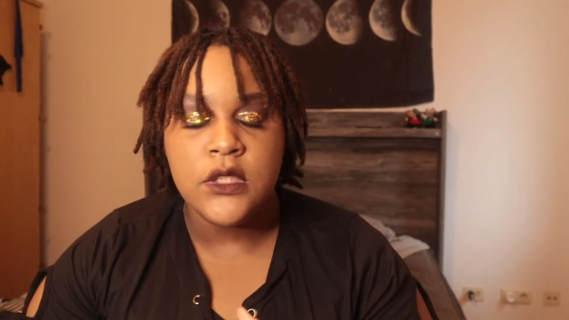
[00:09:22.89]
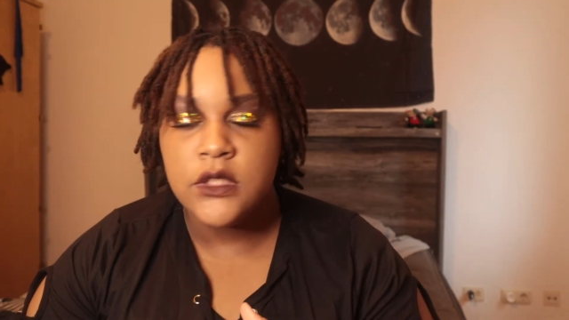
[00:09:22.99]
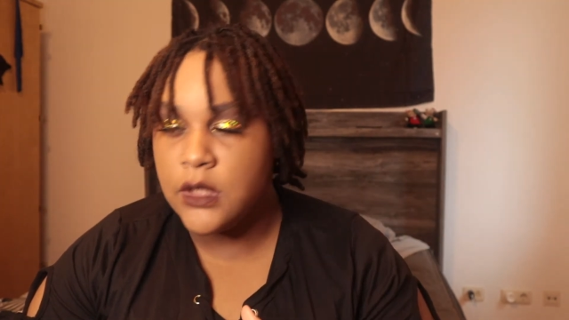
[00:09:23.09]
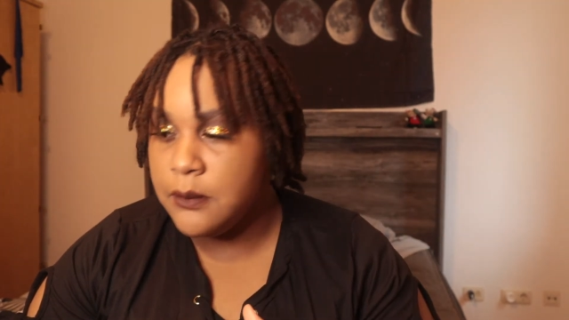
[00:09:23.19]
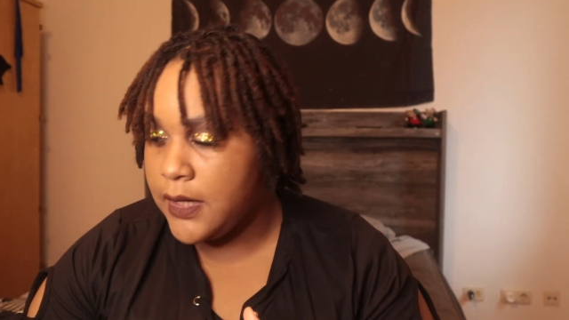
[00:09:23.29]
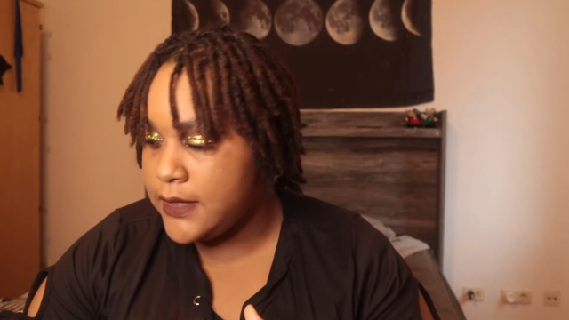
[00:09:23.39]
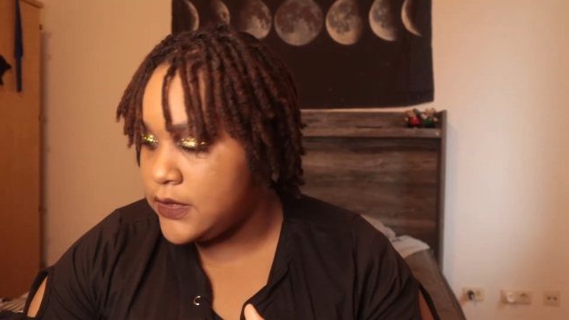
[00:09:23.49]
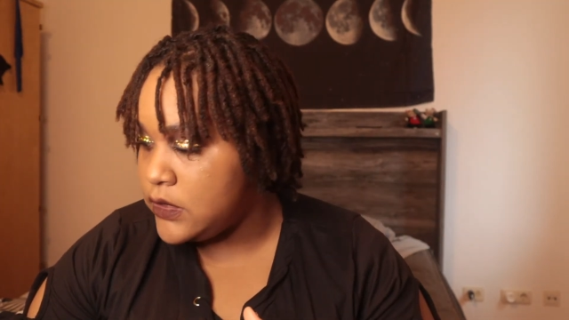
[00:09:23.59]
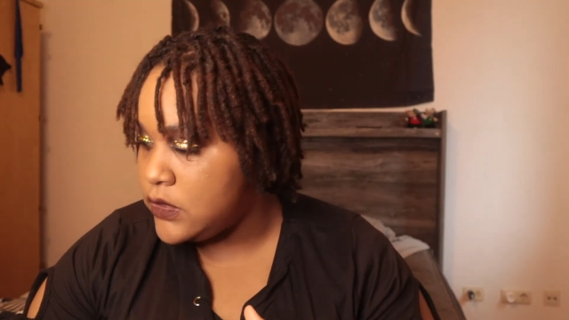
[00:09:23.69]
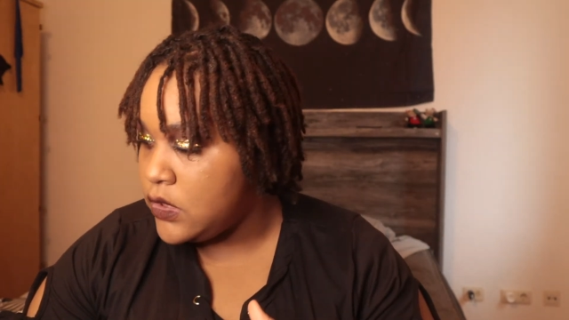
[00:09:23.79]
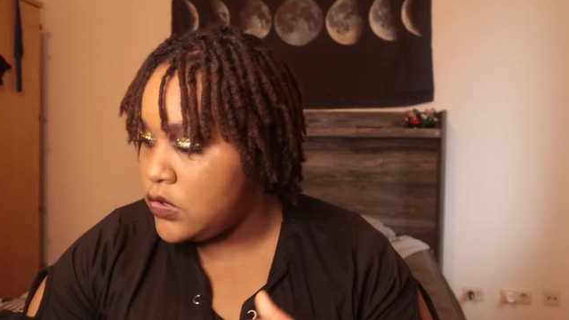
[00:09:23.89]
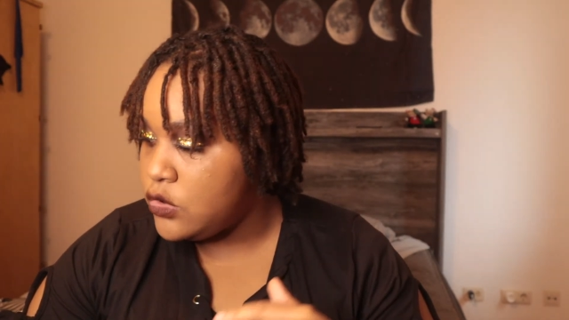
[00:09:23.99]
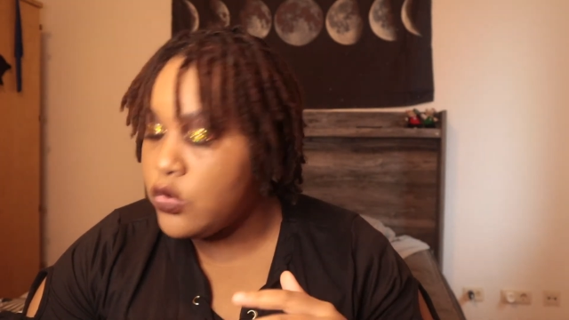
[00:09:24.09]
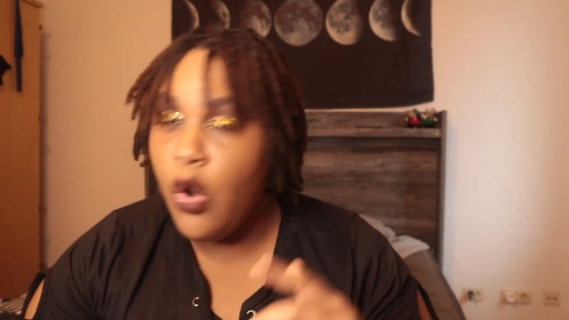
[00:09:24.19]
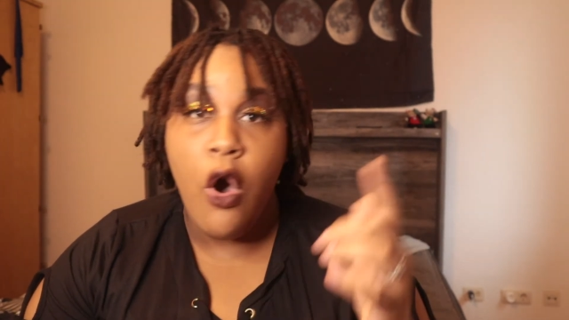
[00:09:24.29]
Some places,
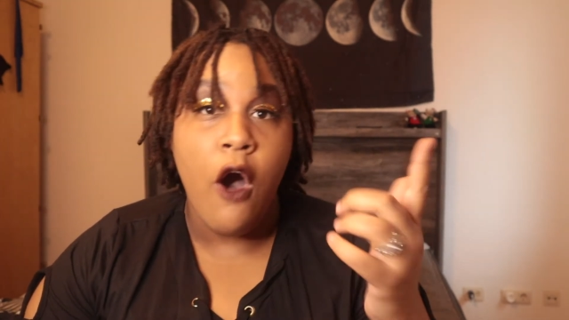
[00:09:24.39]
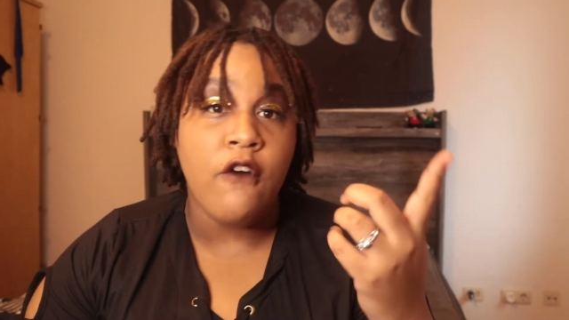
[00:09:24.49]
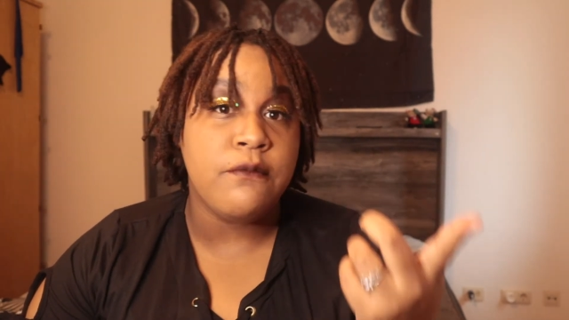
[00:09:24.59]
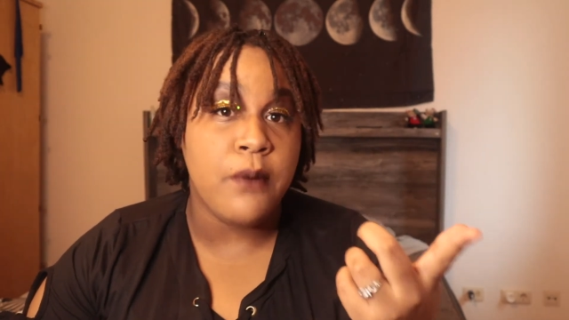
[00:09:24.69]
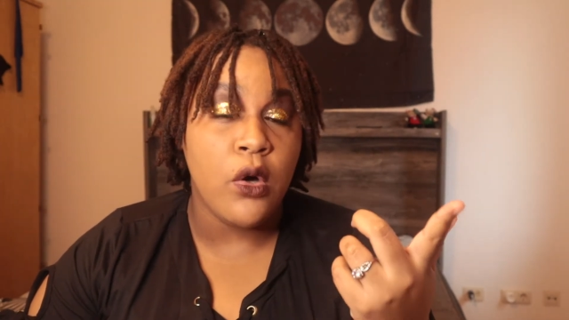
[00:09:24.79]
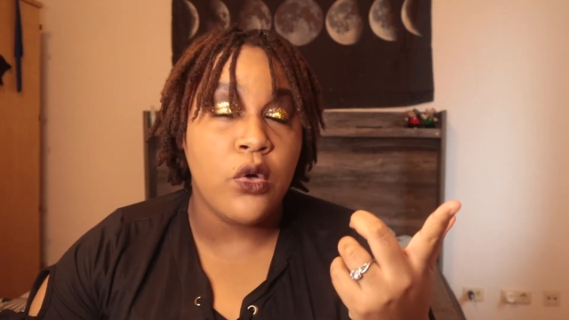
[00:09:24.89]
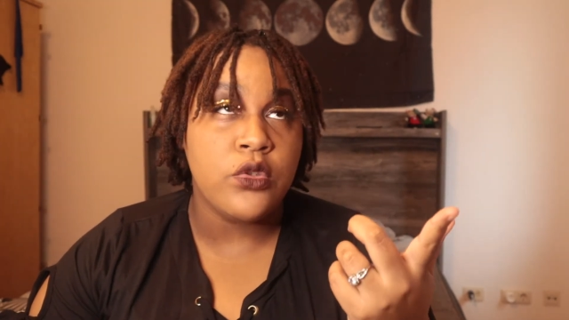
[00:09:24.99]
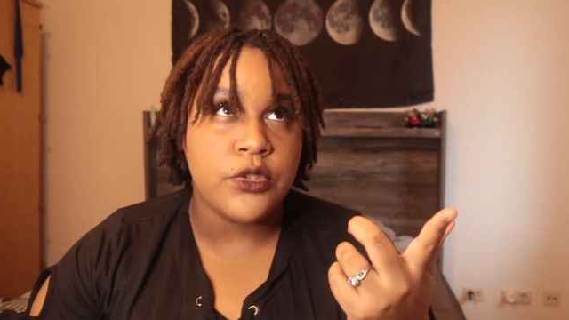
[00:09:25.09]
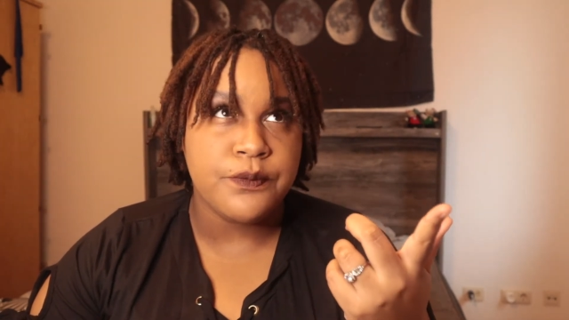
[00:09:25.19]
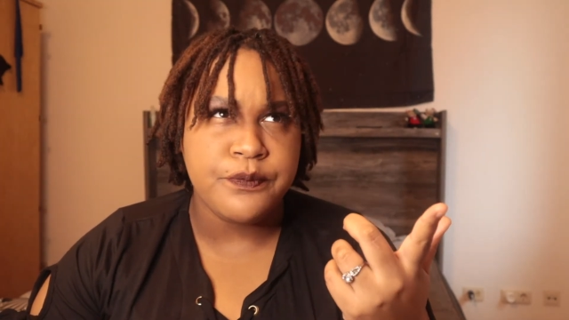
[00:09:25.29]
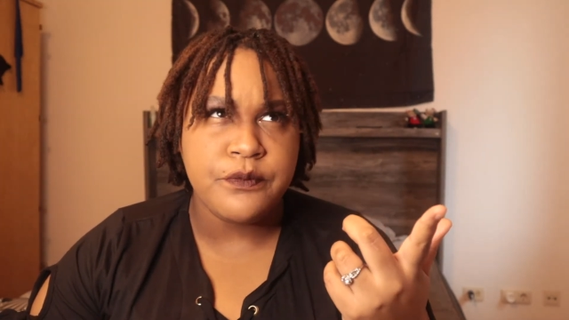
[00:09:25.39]
you go off post,